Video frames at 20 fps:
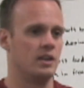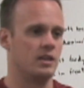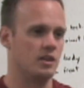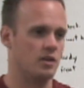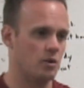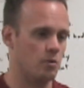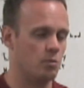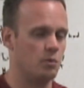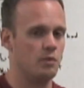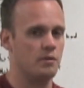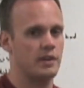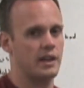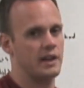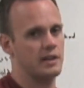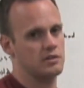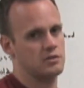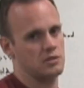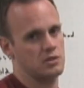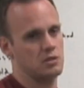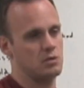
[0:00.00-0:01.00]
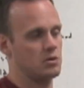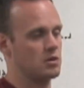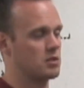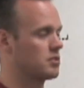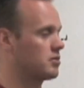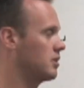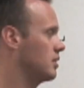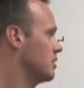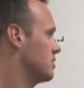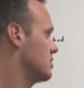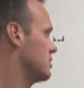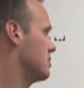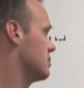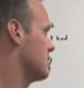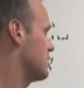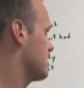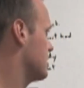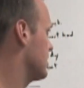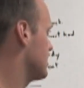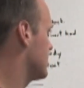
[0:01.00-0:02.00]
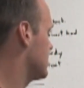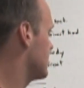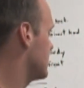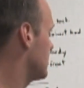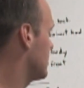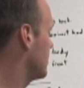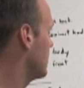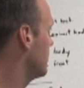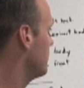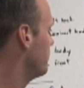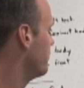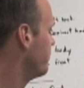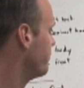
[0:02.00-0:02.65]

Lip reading: move that extra 2 to 3 inches that's necessary.